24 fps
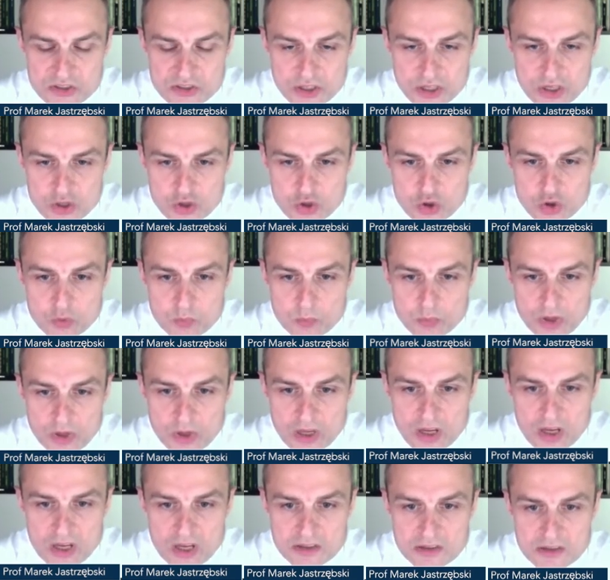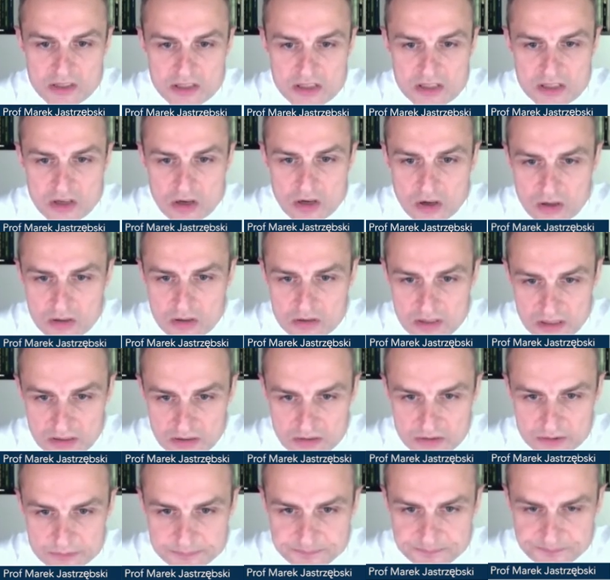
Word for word: 3 should be discordant.